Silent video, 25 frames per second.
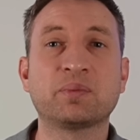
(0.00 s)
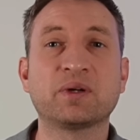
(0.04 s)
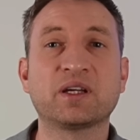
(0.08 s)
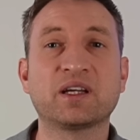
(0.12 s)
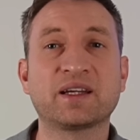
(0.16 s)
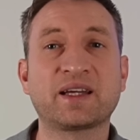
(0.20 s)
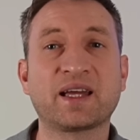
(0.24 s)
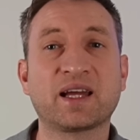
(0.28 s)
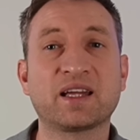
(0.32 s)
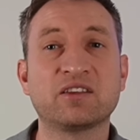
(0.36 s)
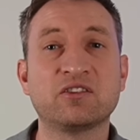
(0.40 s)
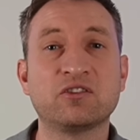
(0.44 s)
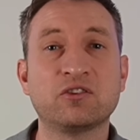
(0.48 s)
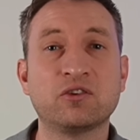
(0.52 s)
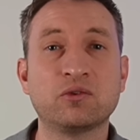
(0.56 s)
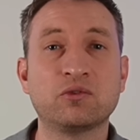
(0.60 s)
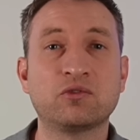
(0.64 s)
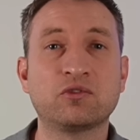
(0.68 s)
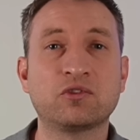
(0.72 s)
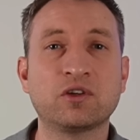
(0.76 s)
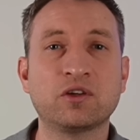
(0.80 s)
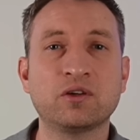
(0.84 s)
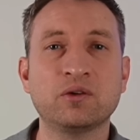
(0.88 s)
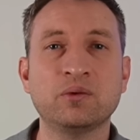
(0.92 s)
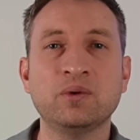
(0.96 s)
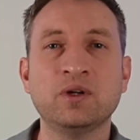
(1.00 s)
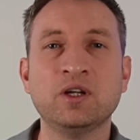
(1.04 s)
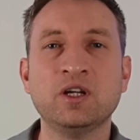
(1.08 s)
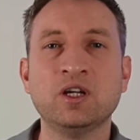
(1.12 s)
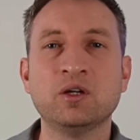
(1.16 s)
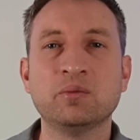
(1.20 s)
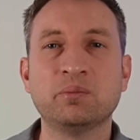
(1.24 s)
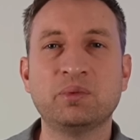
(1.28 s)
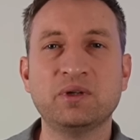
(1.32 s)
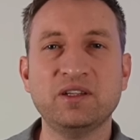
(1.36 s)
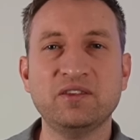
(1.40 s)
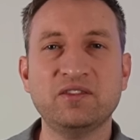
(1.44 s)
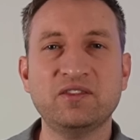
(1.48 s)
a bit of getting used to,
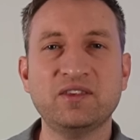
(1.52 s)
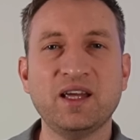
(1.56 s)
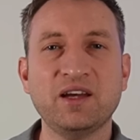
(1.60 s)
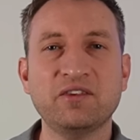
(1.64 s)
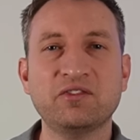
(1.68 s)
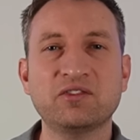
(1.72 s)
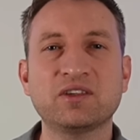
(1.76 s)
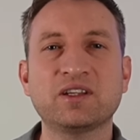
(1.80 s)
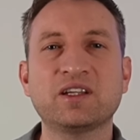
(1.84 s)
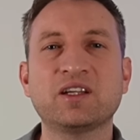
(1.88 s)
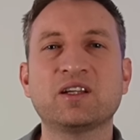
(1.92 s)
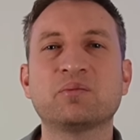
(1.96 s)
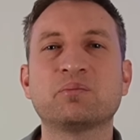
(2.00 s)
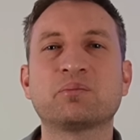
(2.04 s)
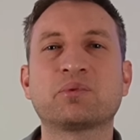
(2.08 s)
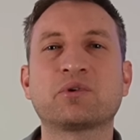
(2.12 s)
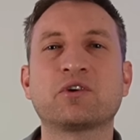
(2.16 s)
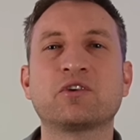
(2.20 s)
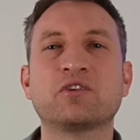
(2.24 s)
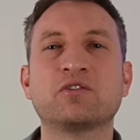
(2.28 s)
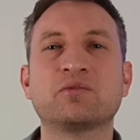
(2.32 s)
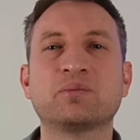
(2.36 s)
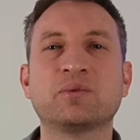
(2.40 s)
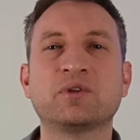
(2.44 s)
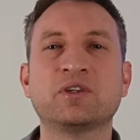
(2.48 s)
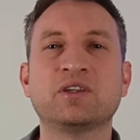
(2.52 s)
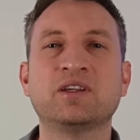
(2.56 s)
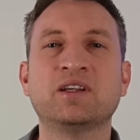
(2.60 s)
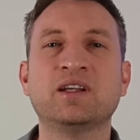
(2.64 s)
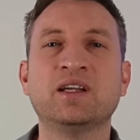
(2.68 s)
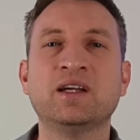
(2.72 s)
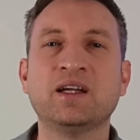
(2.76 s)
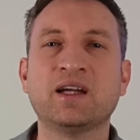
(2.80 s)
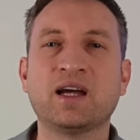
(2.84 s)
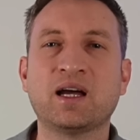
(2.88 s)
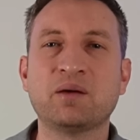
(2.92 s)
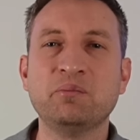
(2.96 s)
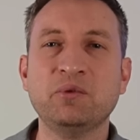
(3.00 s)
but it's definitely an improvement
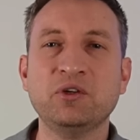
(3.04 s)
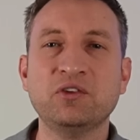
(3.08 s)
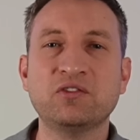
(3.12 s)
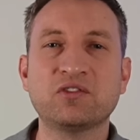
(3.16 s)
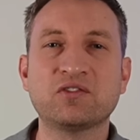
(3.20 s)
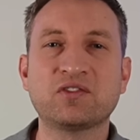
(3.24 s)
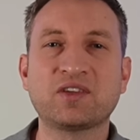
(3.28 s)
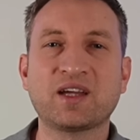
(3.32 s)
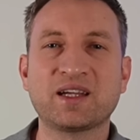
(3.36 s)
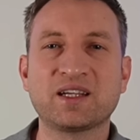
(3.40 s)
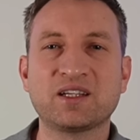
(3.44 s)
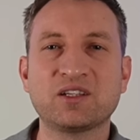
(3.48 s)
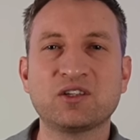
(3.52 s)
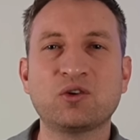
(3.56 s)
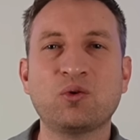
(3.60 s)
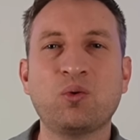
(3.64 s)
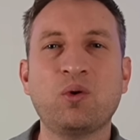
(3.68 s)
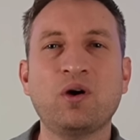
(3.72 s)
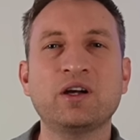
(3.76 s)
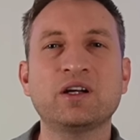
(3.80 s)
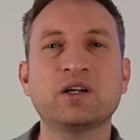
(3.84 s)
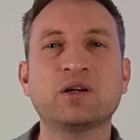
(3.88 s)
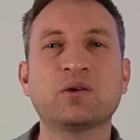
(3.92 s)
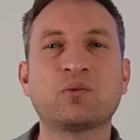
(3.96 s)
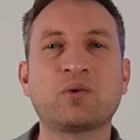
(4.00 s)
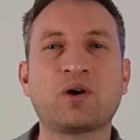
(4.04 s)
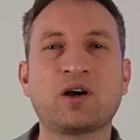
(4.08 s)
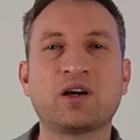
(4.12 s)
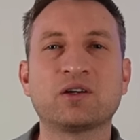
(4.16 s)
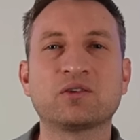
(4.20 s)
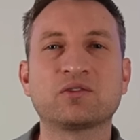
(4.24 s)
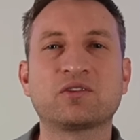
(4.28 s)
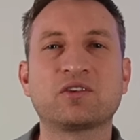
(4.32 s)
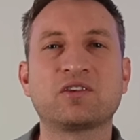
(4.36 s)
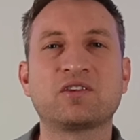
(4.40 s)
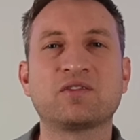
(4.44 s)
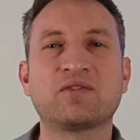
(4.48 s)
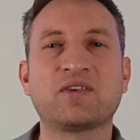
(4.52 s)
and must have taken quite a while
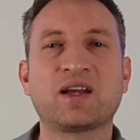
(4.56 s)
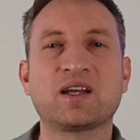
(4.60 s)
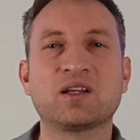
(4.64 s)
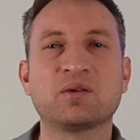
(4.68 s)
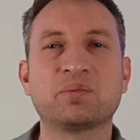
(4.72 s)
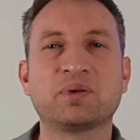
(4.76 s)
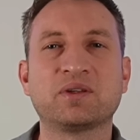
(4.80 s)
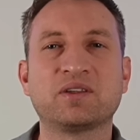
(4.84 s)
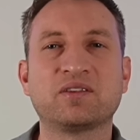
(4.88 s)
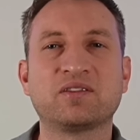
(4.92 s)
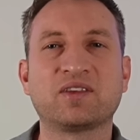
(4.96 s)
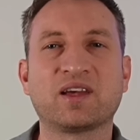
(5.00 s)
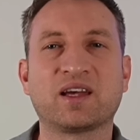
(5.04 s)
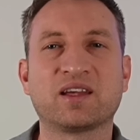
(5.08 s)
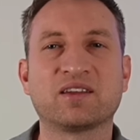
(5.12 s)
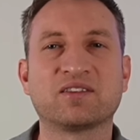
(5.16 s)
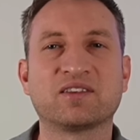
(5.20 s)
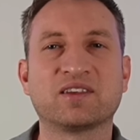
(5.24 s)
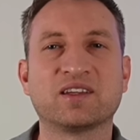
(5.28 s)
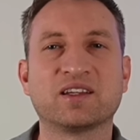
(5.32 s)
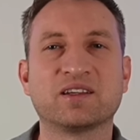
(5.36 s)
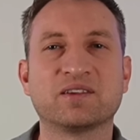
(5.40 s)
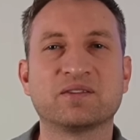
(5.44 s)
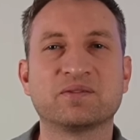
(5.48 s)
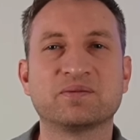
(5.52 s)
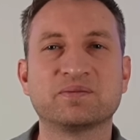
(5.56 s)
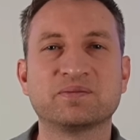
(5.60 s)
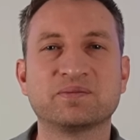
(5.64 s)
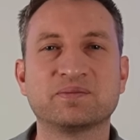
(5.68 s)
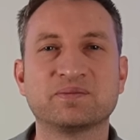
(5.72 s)
to develop and test it.